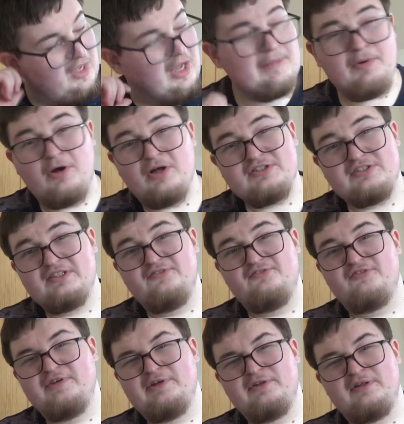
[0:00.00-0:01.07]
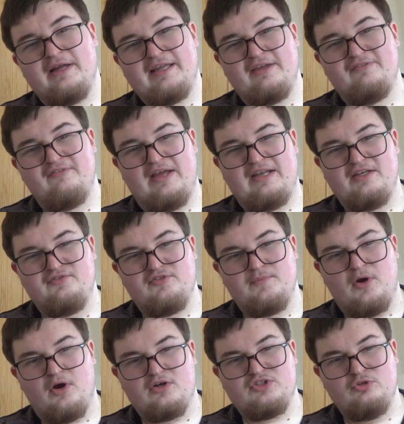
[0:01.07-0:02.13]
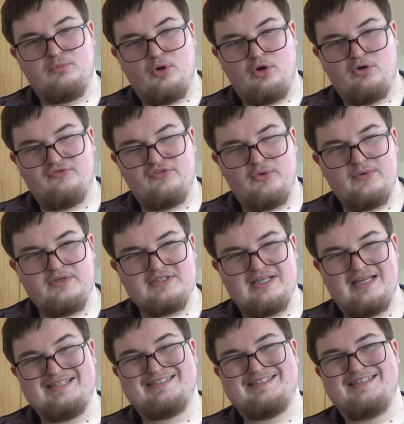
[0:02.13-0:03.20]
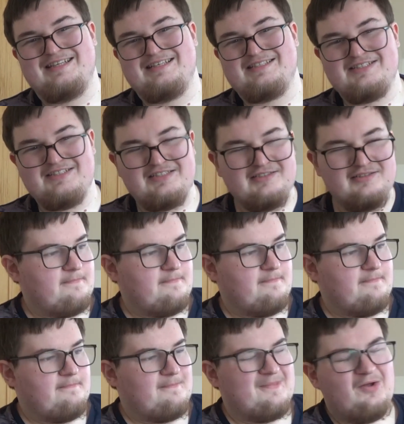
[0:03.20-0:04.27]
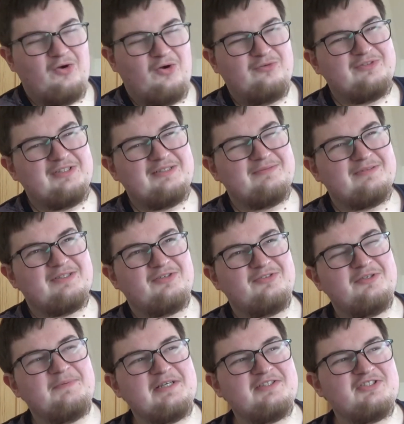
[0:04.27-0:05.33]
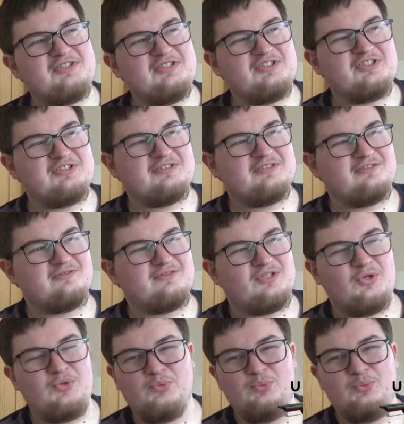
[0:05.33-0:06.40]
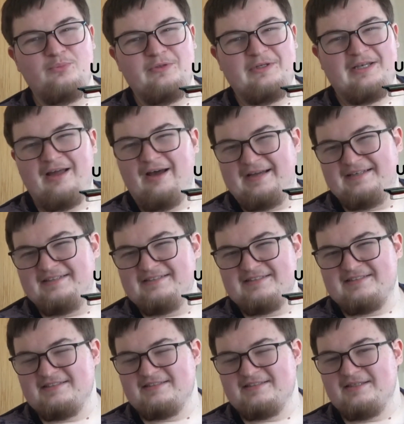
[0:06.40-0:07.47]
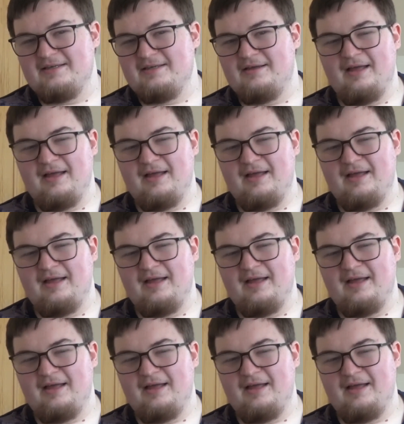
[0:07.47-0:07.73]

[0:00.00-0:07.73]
I personally feel like if any of them are superfluous, it's Nyssa. Only because she's just too nice.